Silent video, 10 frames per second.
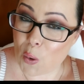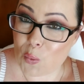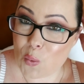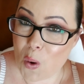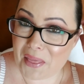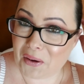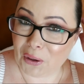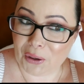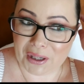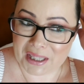
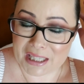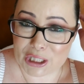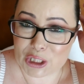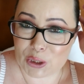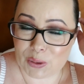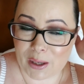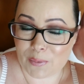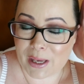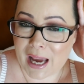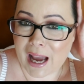weather issue that
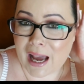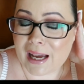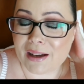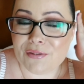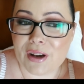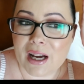we have